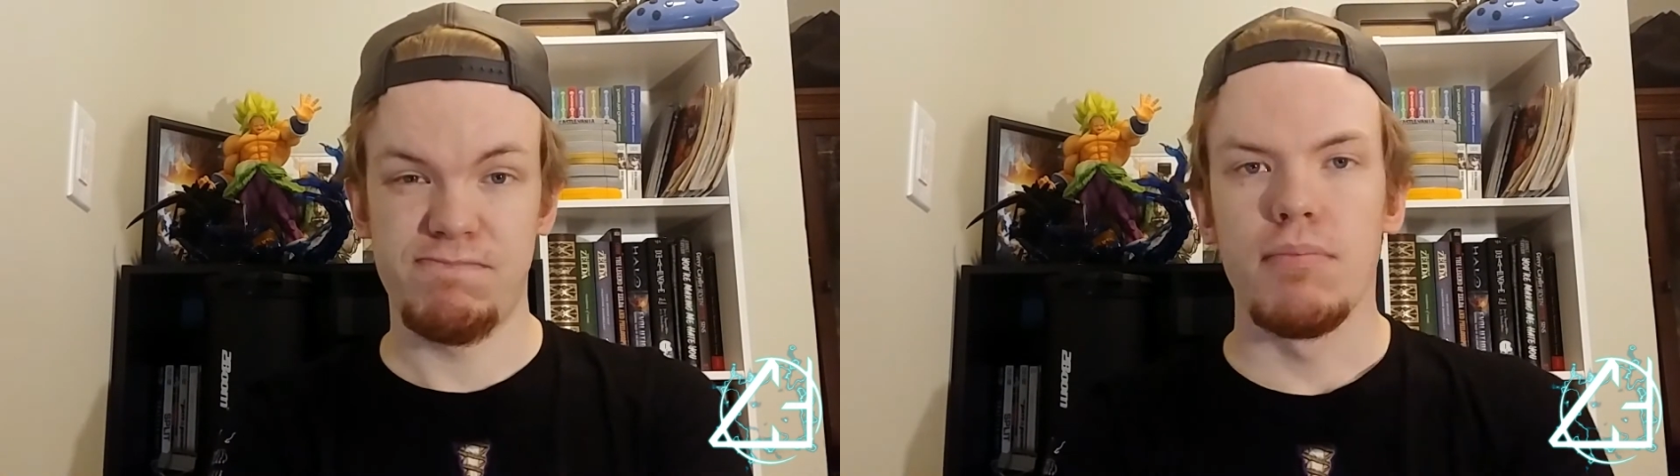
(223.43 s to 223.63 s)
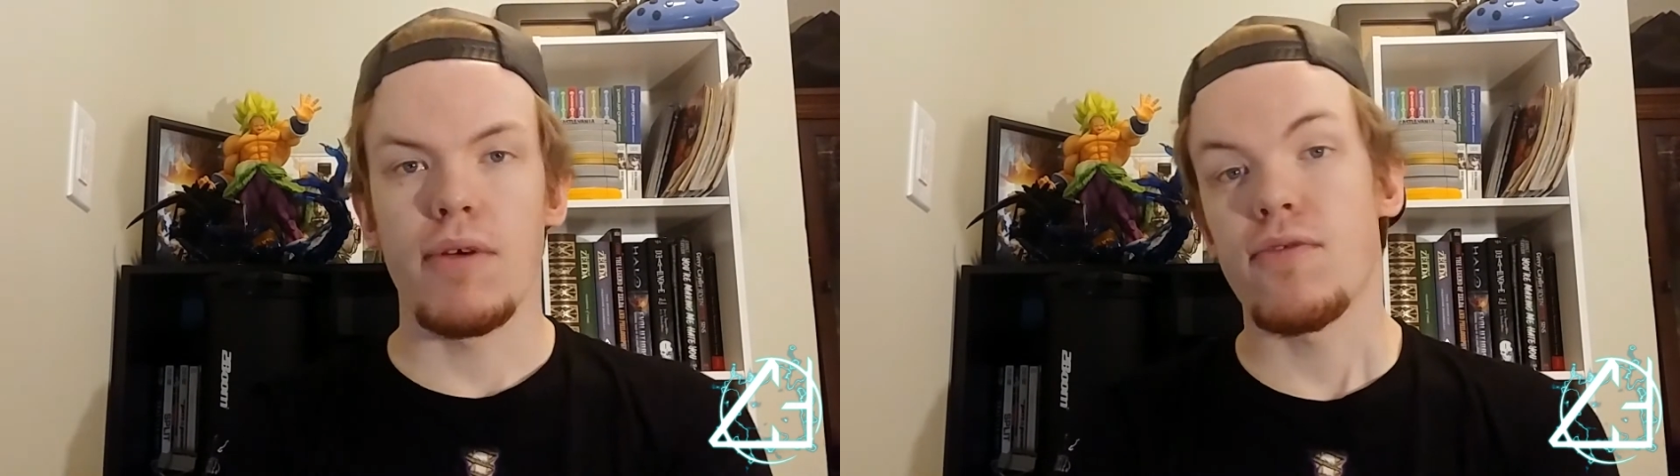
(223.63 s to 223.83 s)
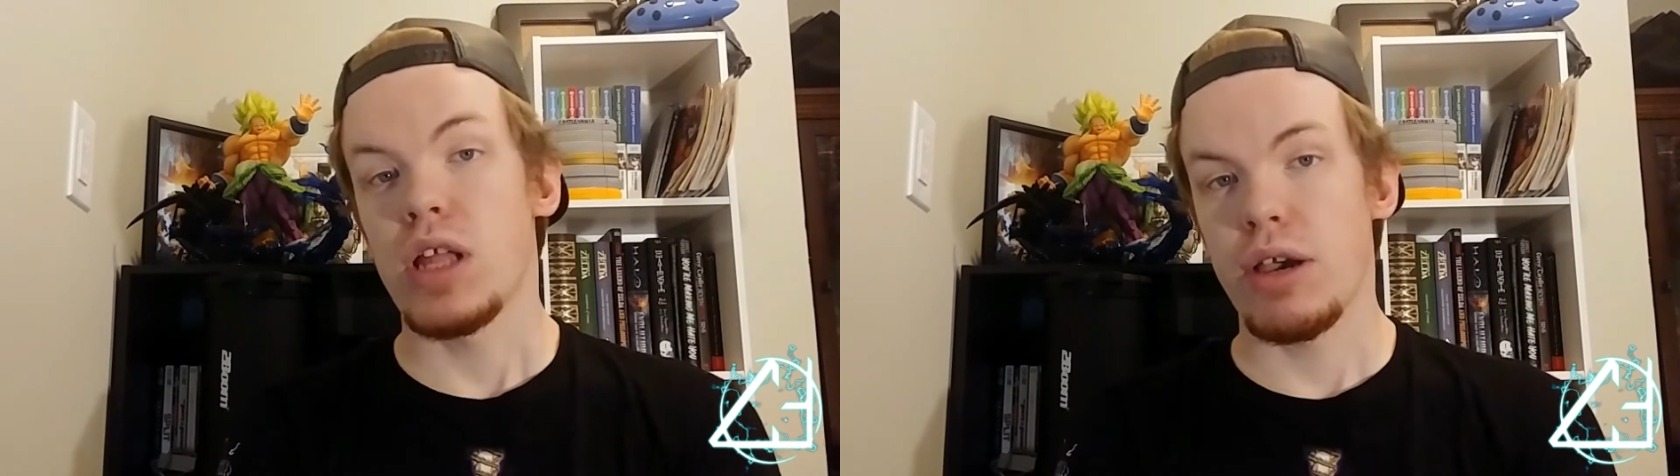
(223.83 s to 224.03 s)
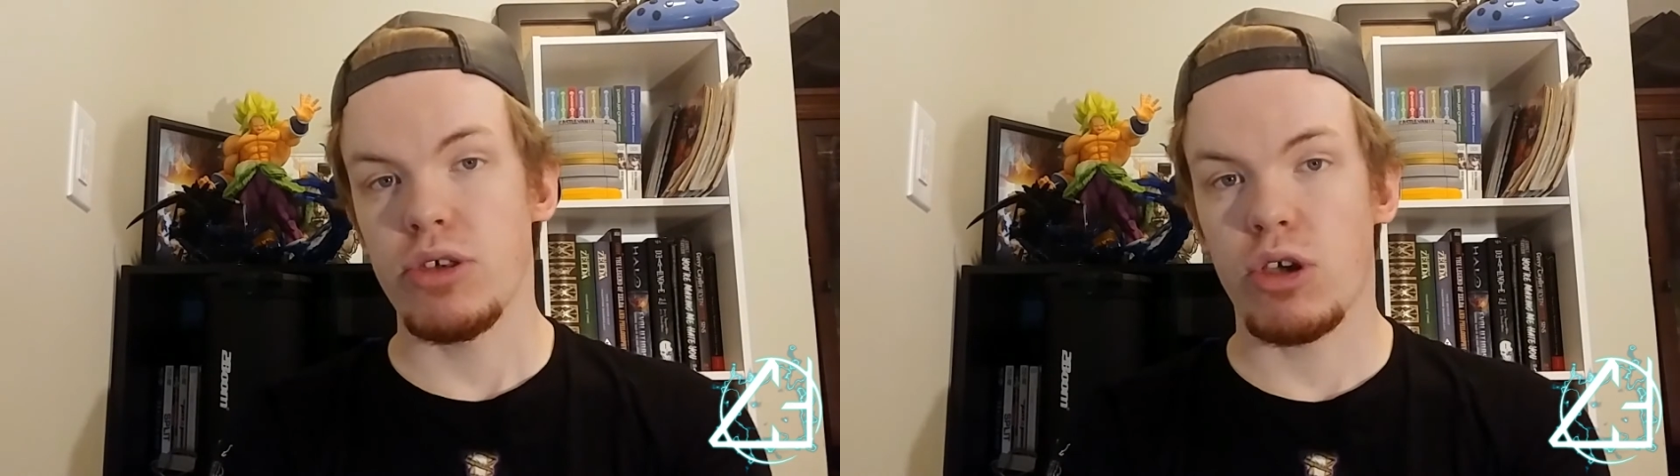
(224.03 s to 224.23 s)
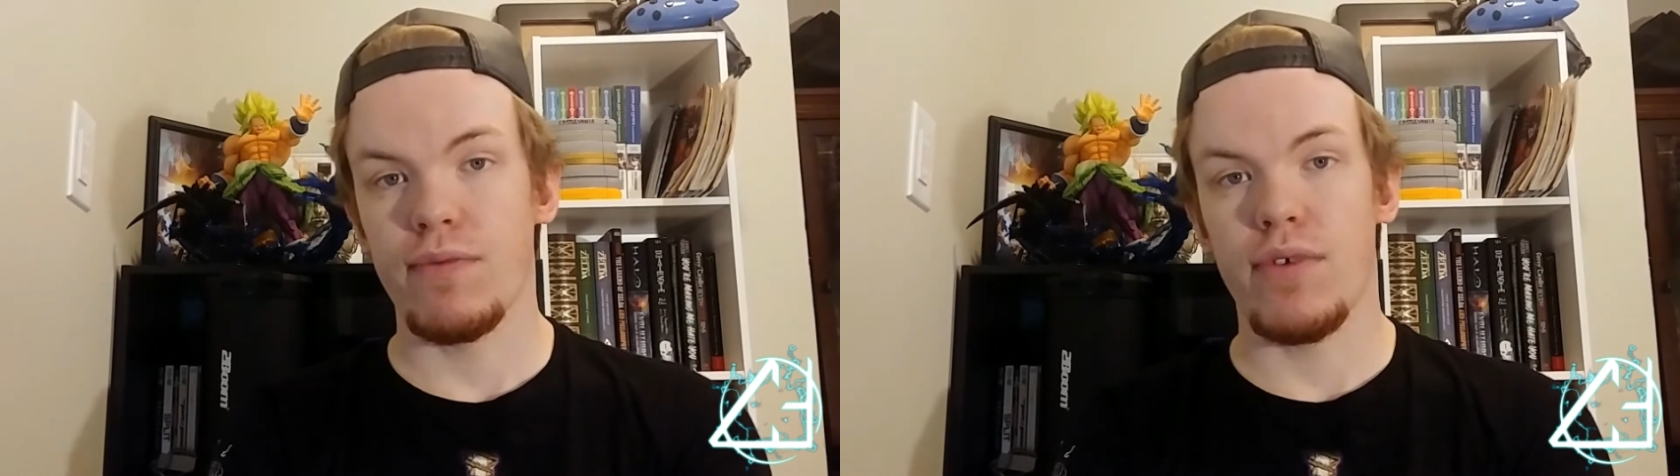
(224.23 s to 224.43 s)
But for now,
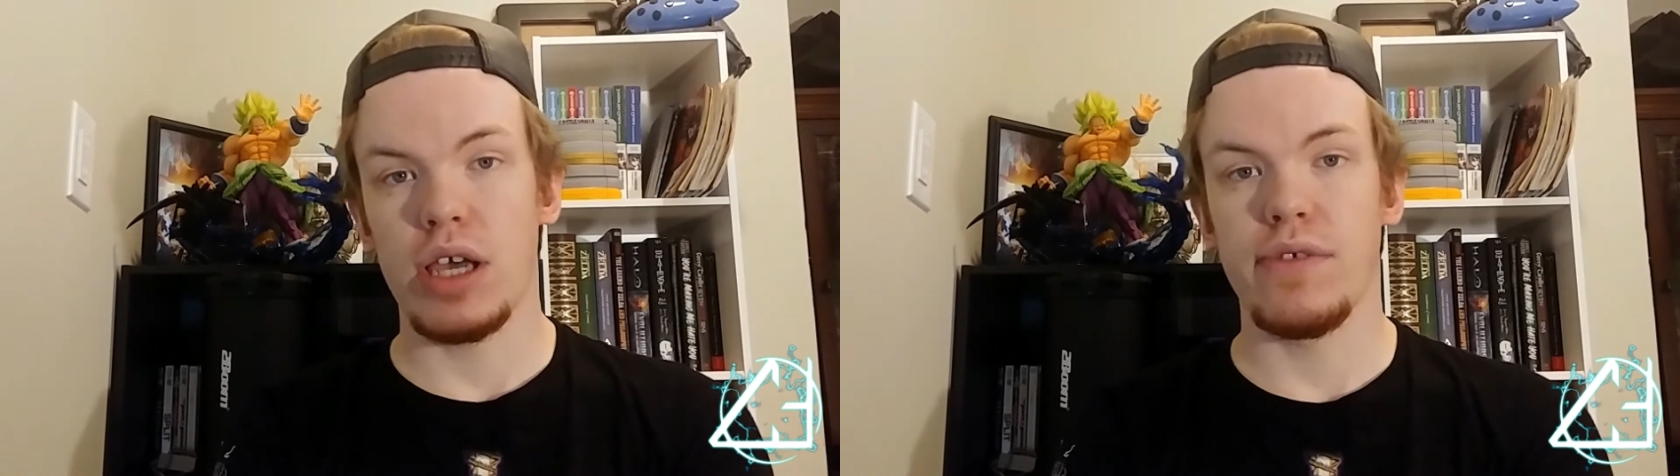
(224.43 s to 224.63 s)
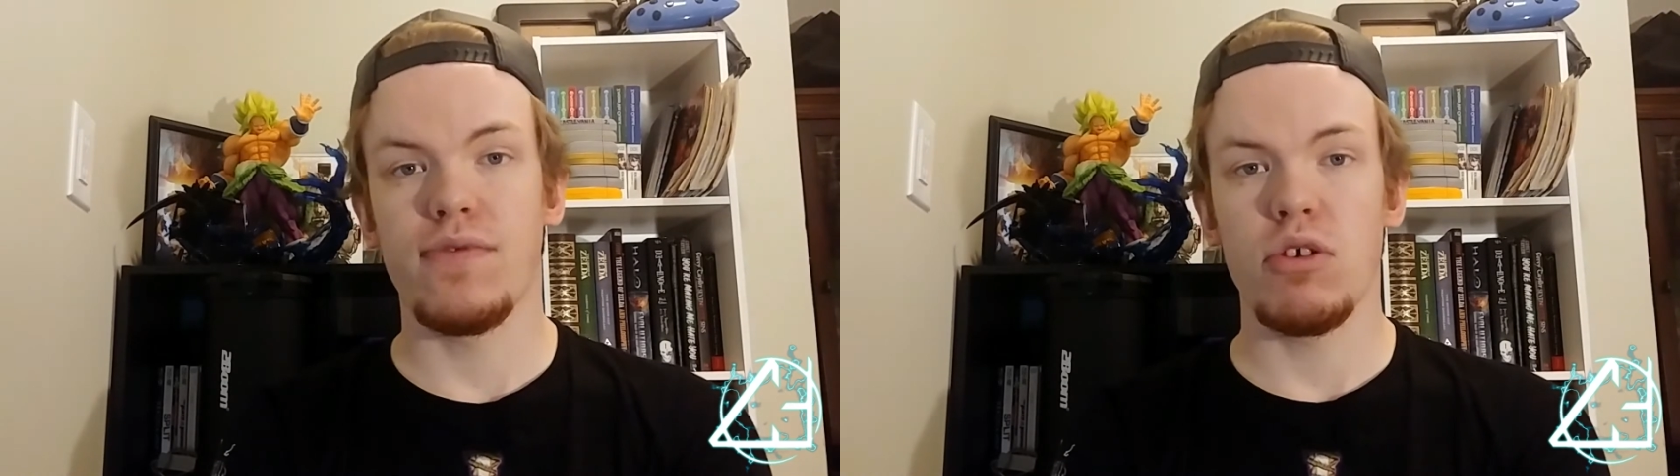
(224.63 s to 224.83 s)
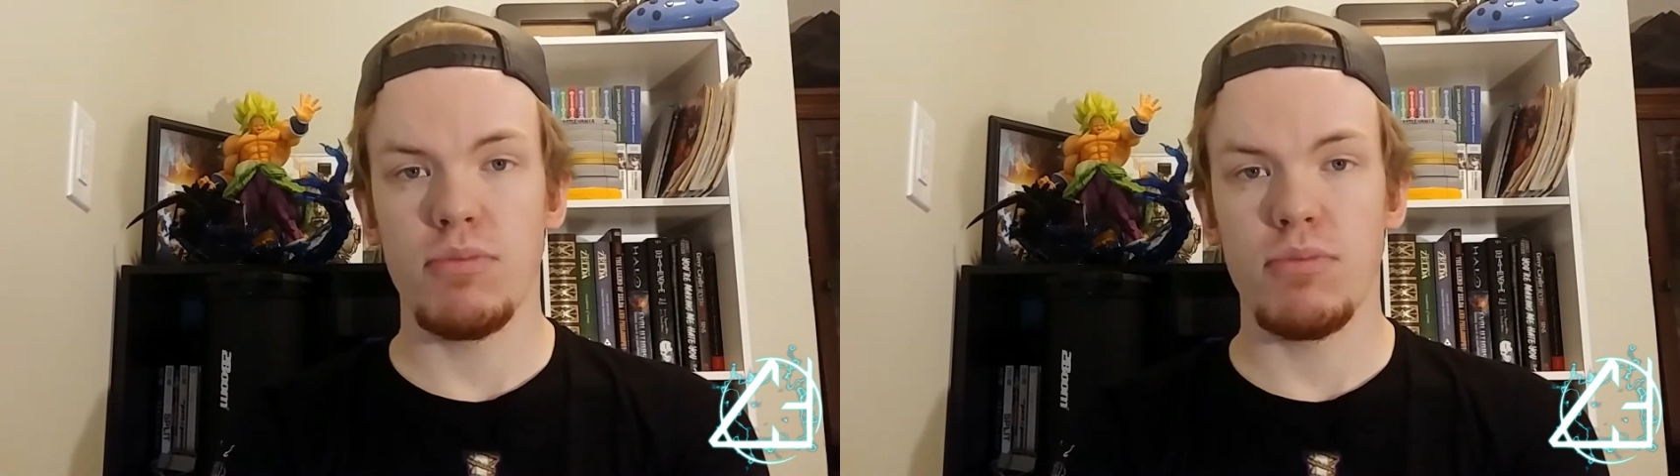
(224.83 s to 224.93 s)
you can find the few